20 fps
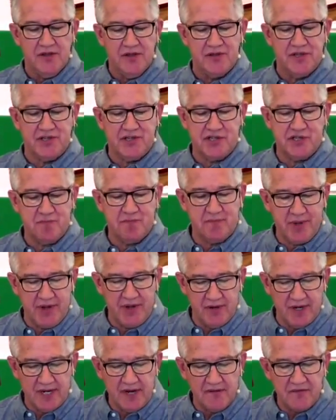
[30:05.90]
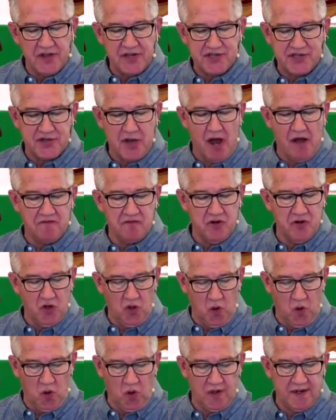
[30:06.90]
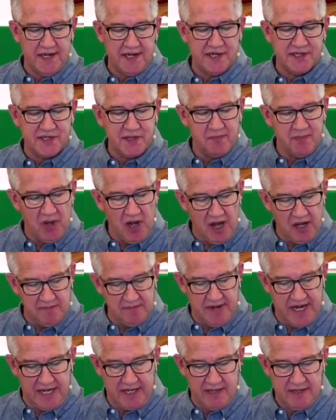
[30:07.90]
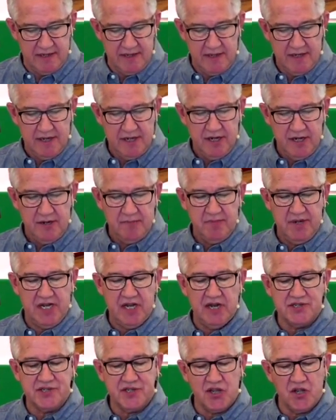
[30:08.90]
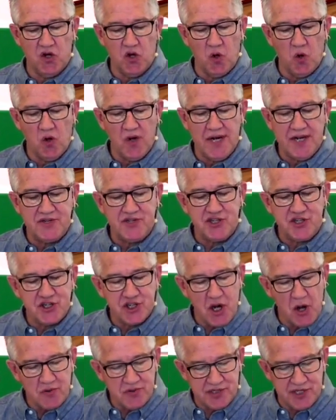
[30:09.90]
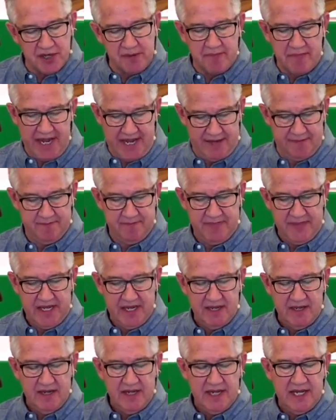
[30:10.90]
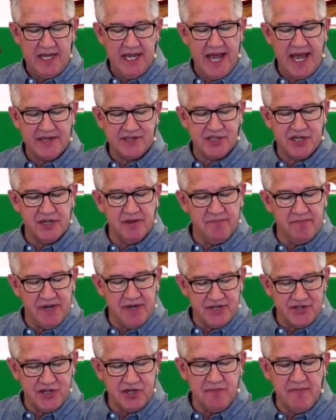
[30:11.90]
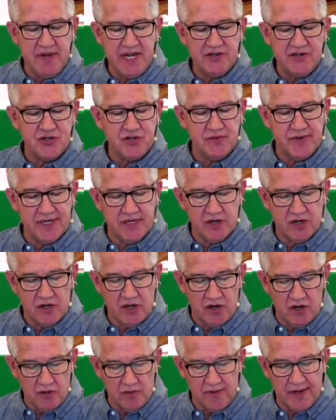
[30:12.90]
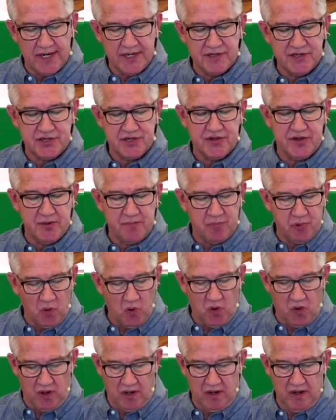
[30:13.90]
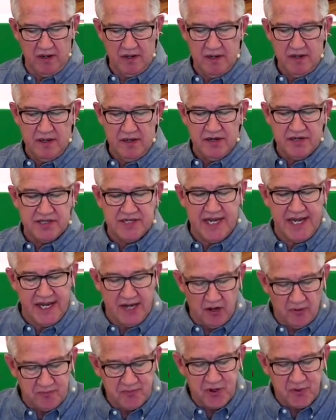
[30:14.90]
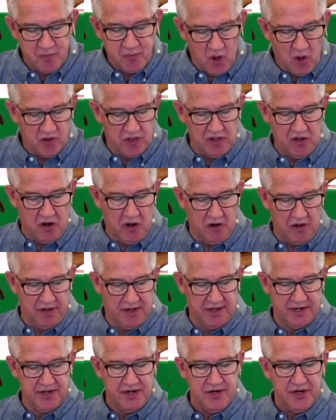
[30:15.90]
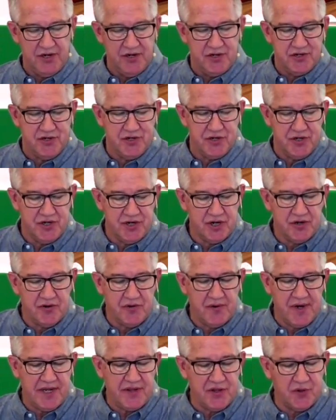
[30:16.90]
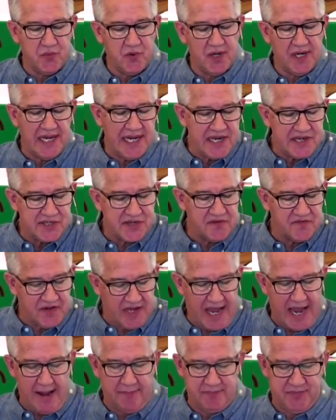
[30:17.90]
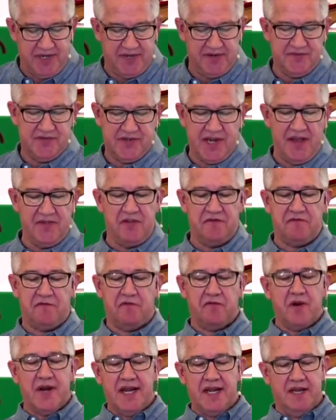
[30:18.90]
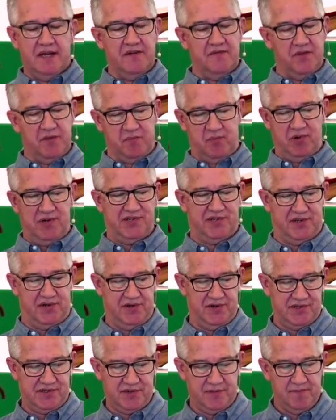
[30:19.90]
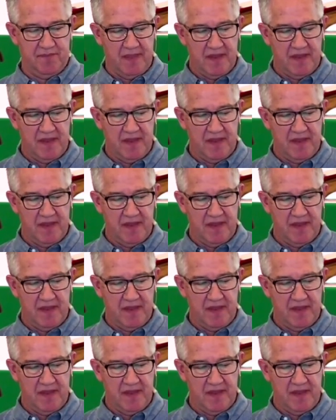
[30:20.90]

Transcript: The Spirit of the Sovereign Lord is upon me, because the Lord has chosen me. He has commissioned me to encourage the poor, to help the brokenhearted, to decree the release of captives and the freeing of the prisoners.